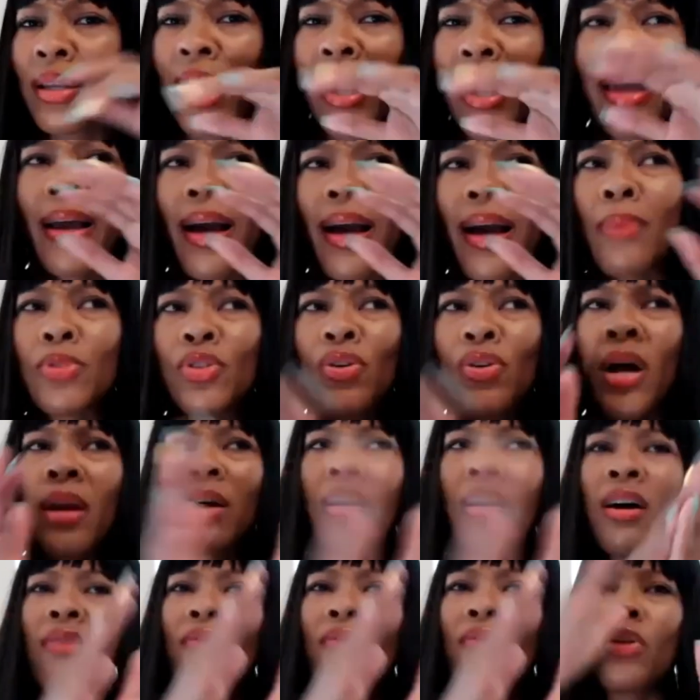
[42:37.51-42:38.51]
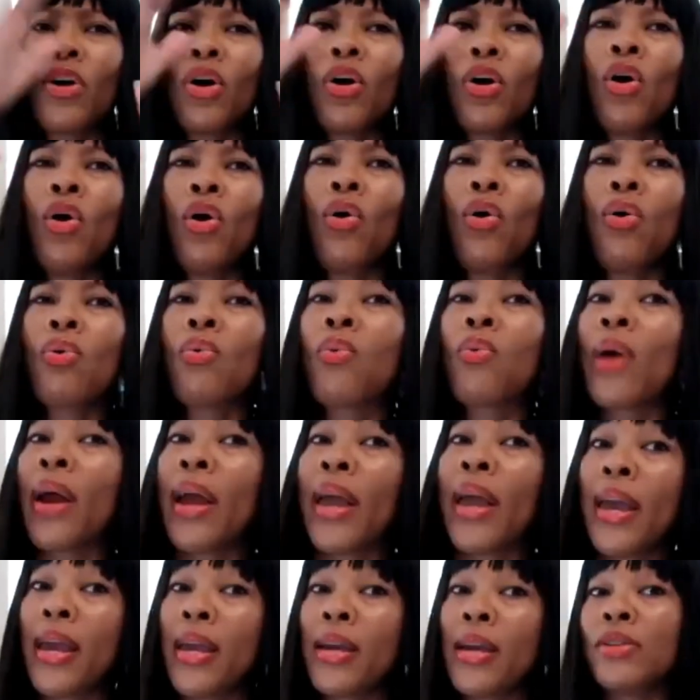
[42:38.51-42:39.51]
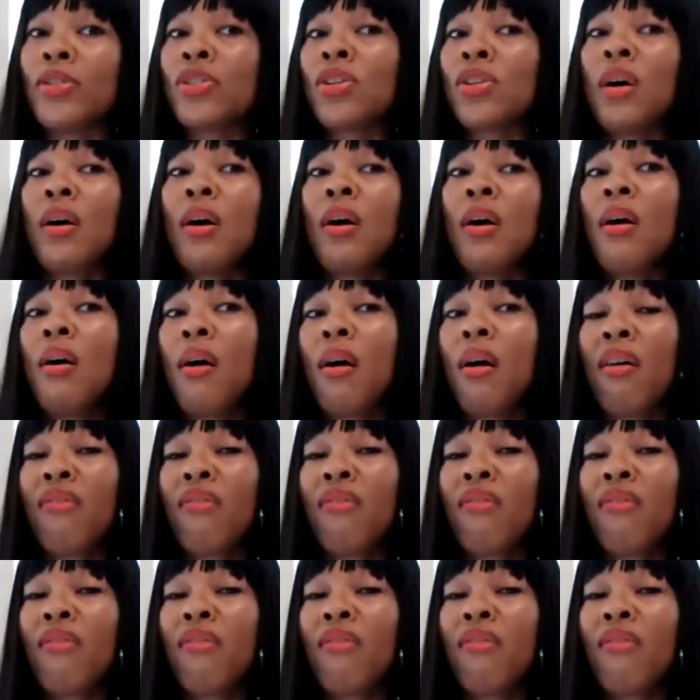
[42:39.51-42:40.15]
Like I'm trying to cover the whole range mm.